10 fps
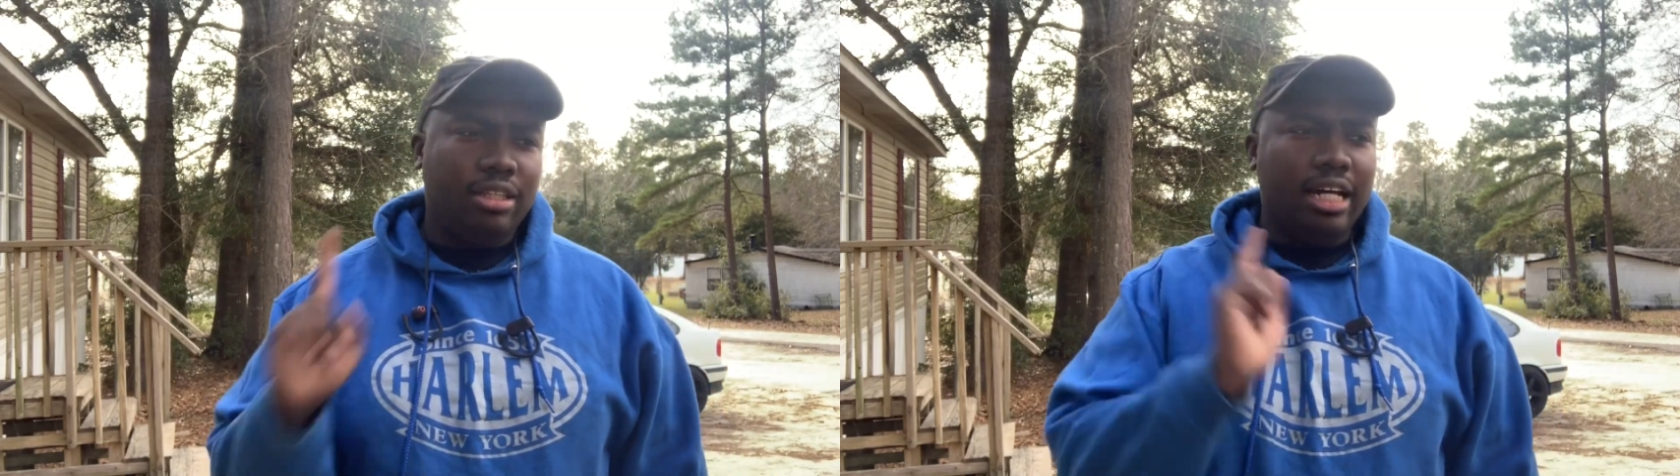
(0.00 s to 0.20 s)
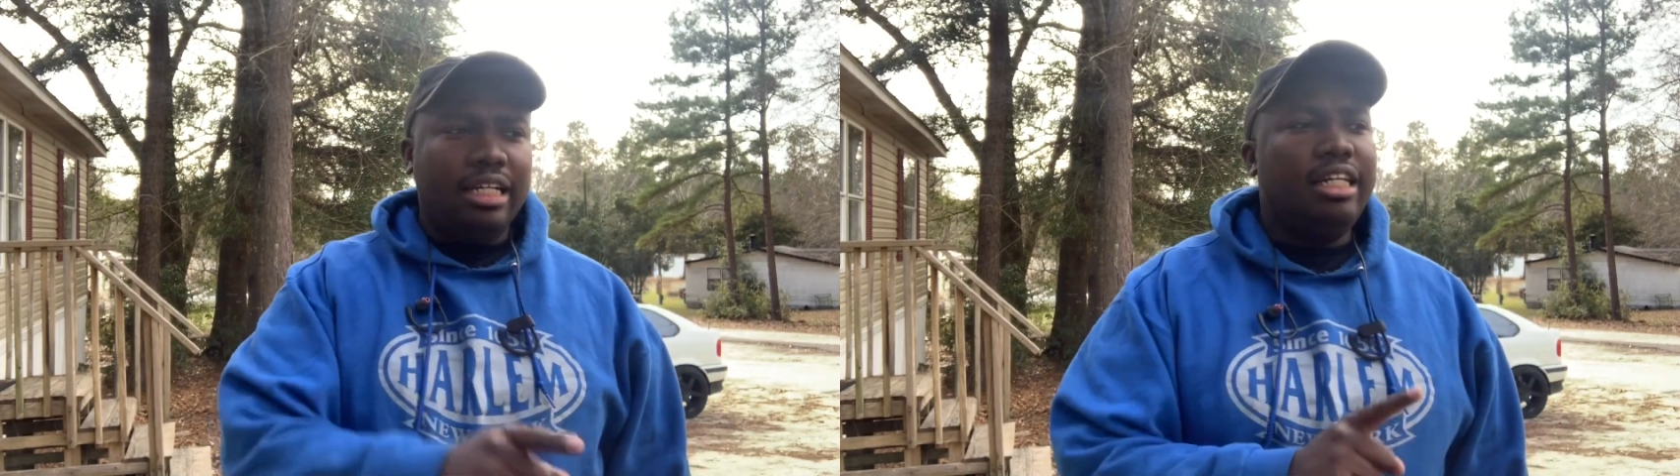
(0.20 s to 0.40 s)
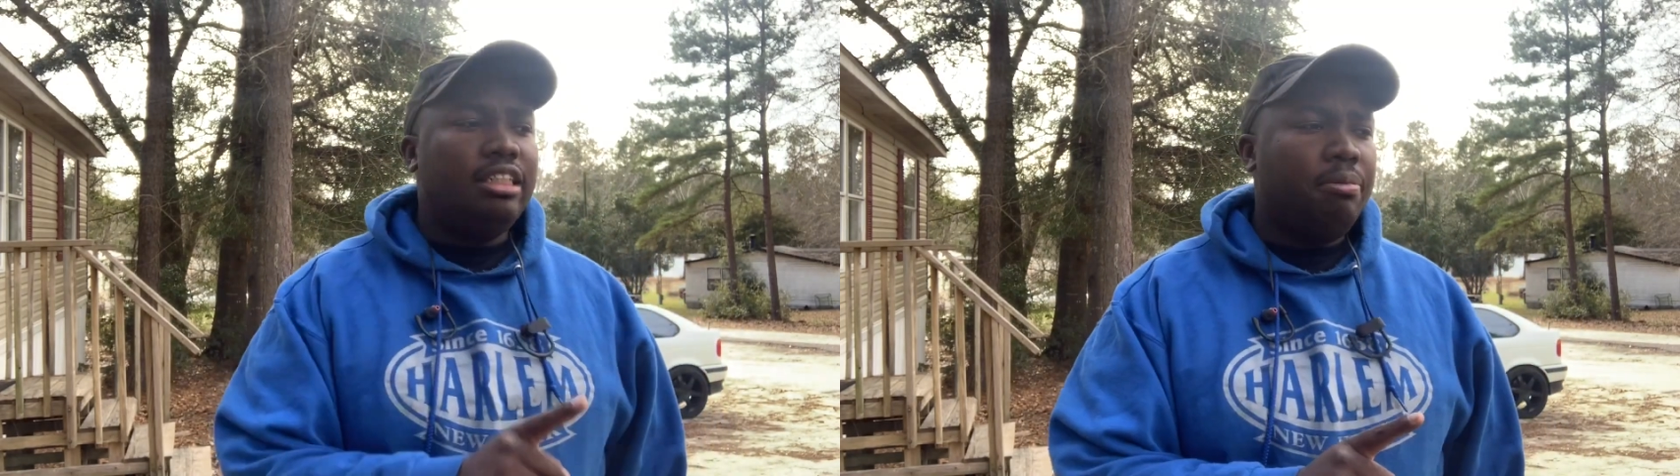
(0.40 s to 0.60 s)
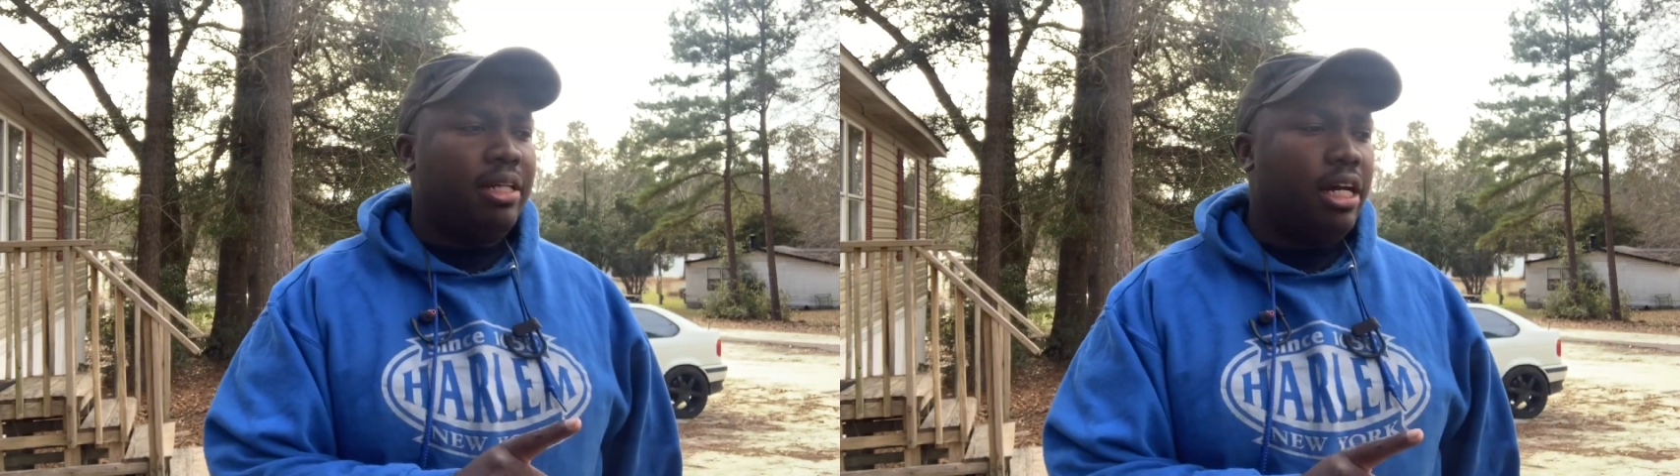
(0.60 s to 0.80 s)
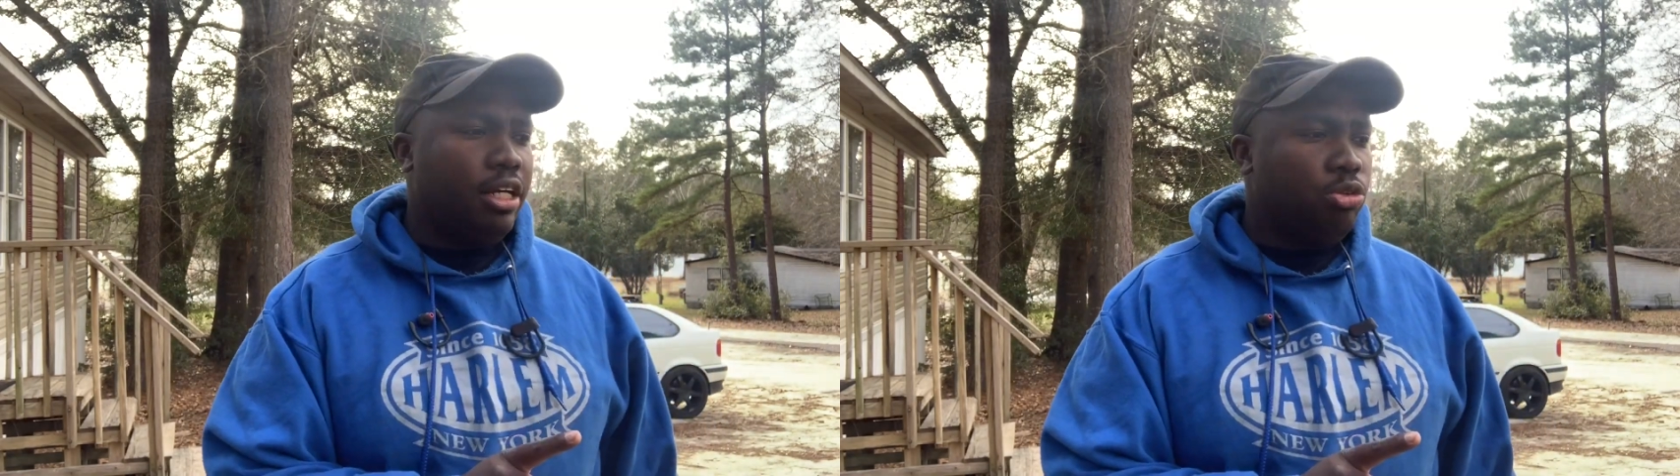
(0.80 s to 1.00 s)
That needs to
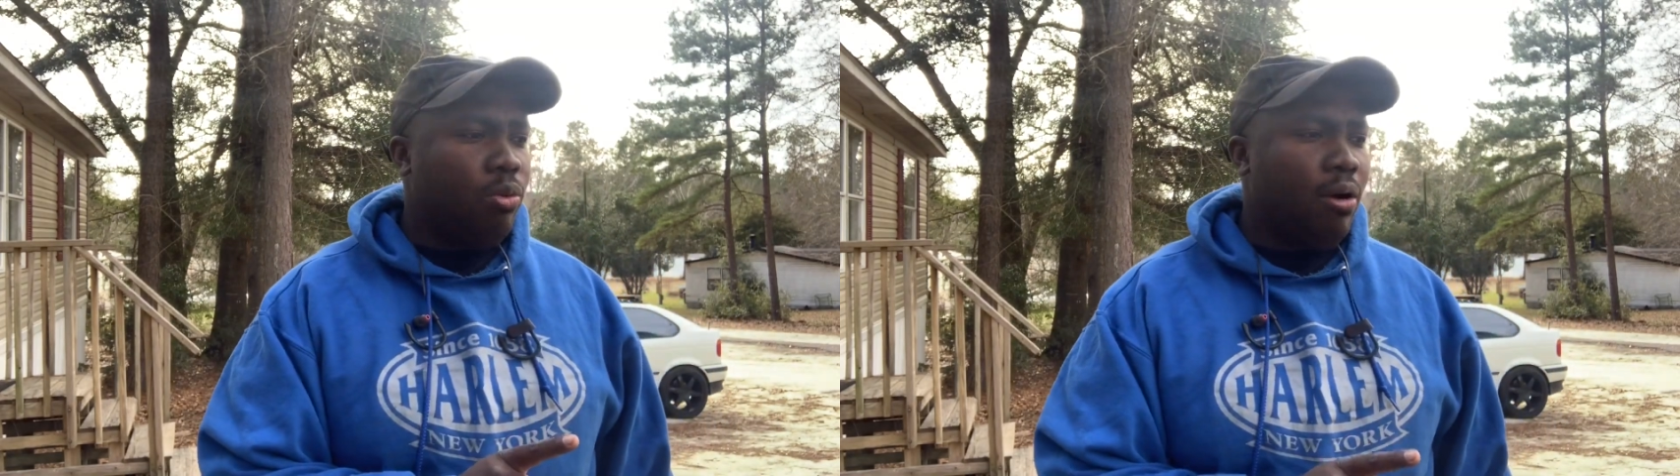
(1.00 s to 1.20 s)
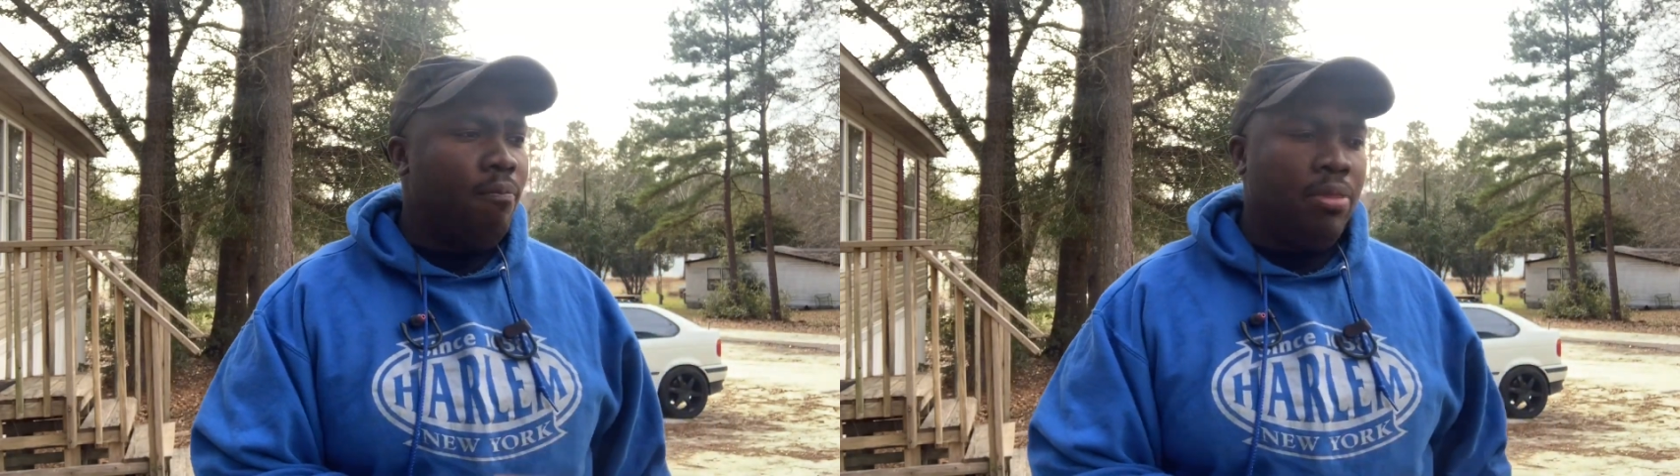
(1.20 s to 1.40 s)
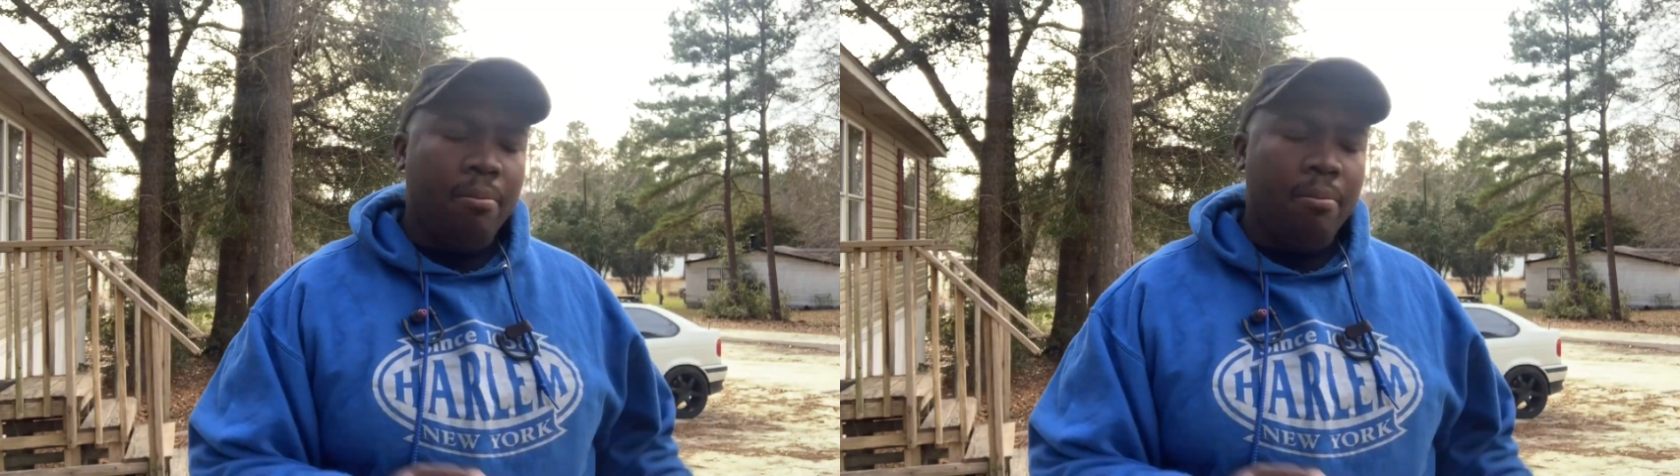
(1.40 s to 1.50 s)
be done as well.